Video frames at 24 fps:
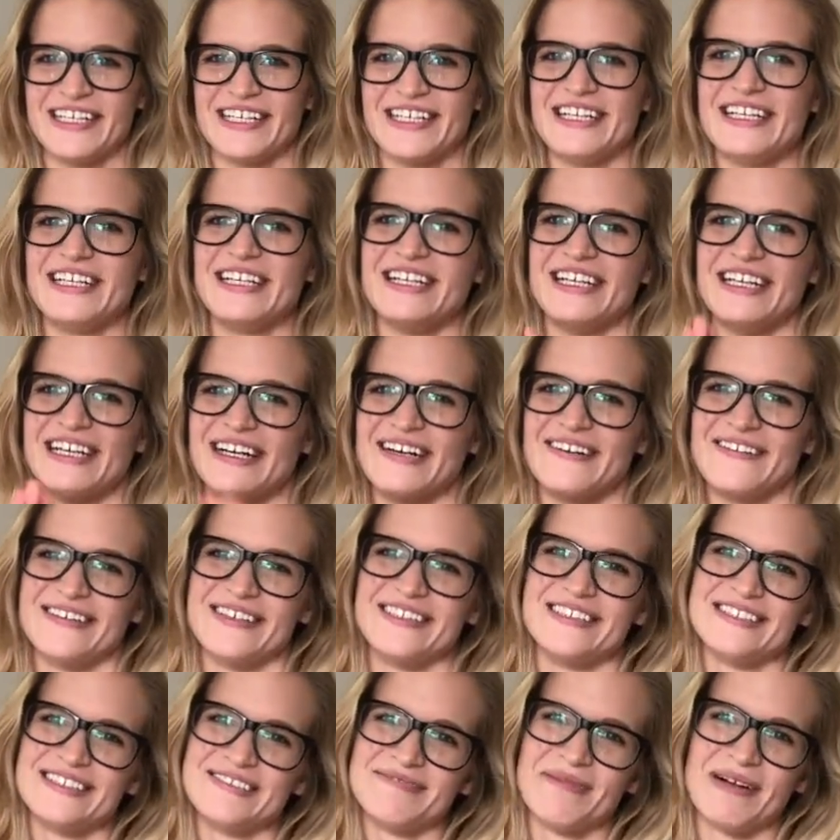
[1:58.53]
get in there
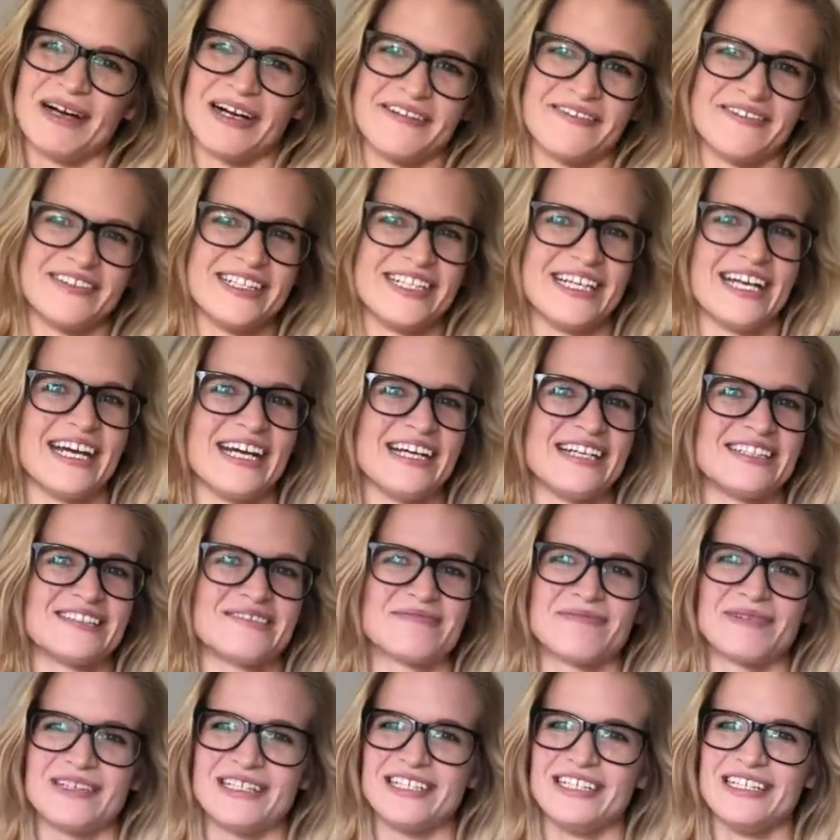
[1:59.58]
was Marvin Gaye's,
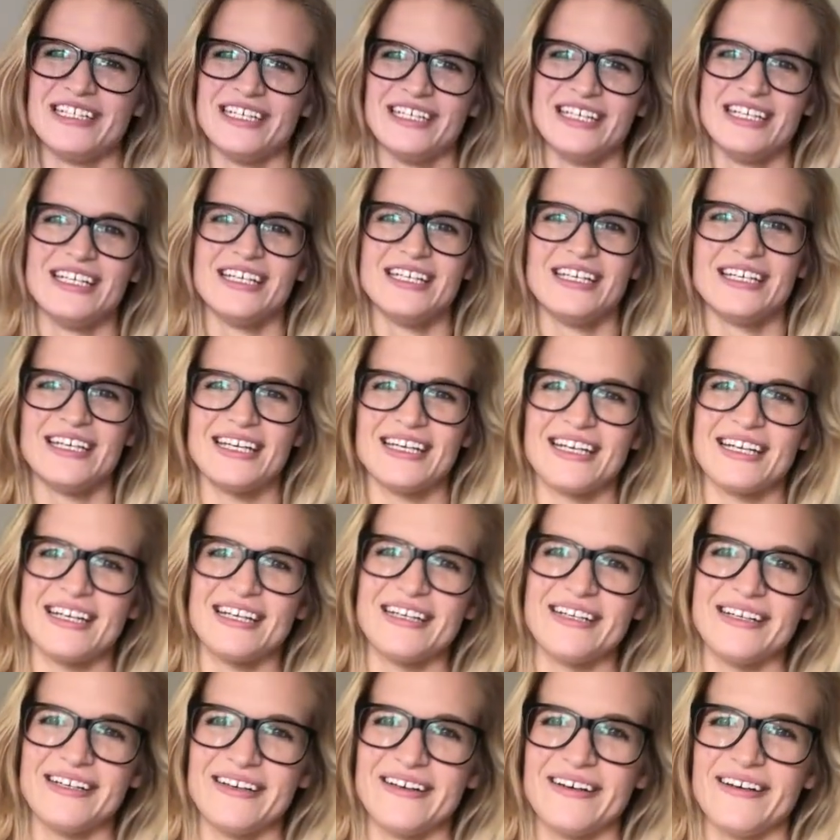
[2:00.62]
but you
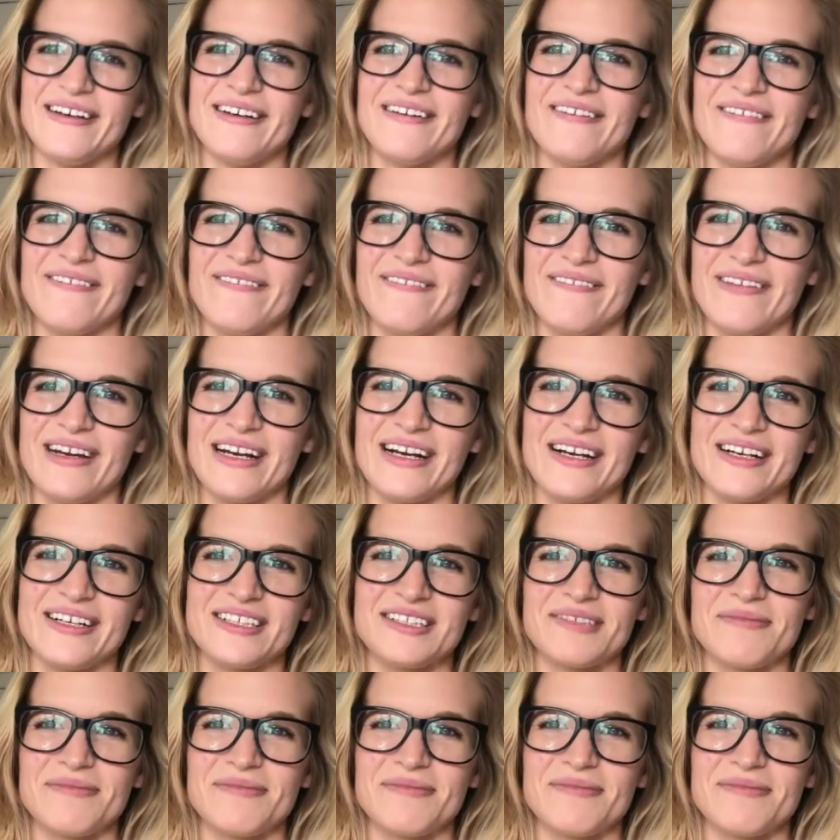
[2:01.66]
could finger